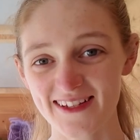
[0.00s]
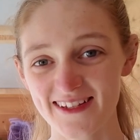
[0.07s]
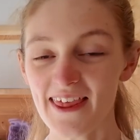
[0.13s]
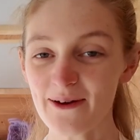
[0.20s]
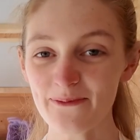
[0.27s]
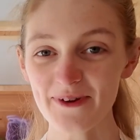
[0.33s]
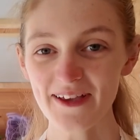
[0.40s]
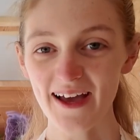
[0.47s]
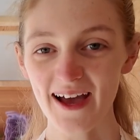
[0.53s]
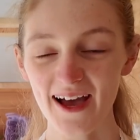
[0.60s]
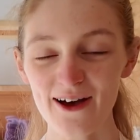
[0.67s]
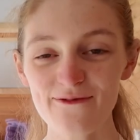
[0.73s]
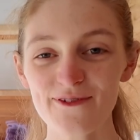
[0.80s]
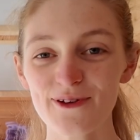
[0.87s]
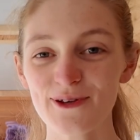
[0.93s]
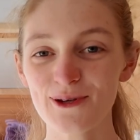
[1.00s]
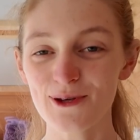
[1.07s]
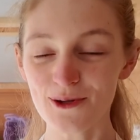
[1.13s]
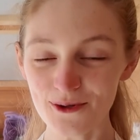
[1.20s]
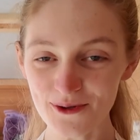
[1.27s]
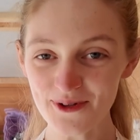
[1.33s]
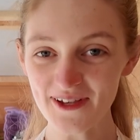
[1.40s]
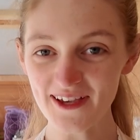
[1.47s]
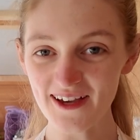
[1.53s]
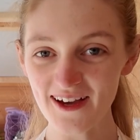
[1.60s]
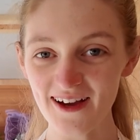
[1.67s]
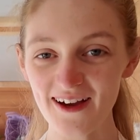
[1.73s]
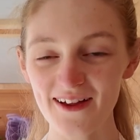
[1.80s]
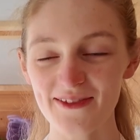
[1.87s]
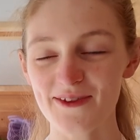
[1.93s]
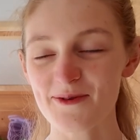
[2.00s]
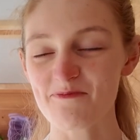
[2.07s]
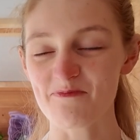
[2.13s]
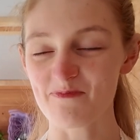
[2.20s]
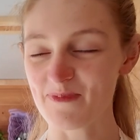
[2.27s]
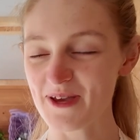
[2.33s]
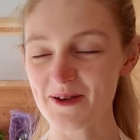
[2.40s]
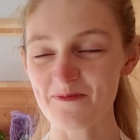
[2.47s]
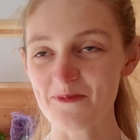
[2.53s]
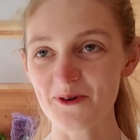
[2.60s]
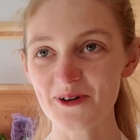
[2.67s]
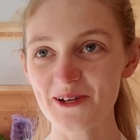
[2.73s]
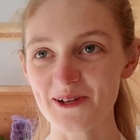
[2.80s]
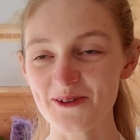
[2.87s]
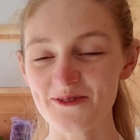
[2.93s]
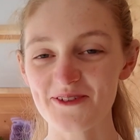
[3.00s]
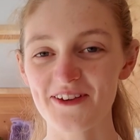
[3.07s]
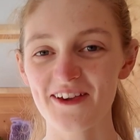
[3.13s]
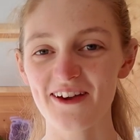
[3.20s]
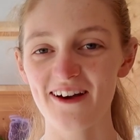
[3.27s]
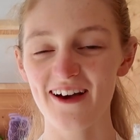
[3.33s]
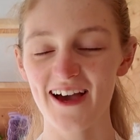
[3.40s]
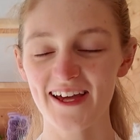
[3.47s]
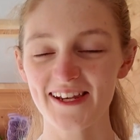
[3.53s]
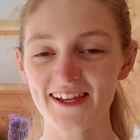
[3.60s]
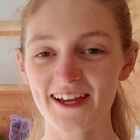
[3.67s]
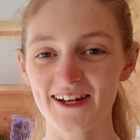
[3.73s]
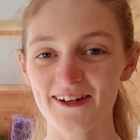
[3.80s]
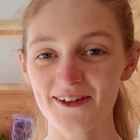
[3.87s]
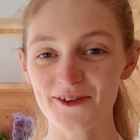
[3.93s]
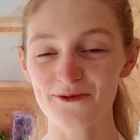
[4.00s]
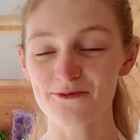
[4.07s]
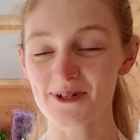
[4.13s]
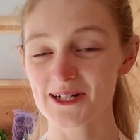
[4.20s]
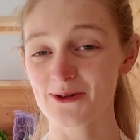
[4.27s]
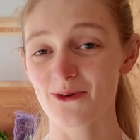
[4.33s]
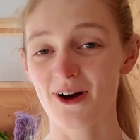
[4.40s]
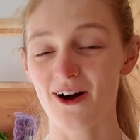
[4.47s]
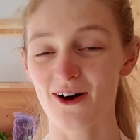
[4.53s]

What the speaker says: Then we have Lugia, the big boy Lugia, and again another really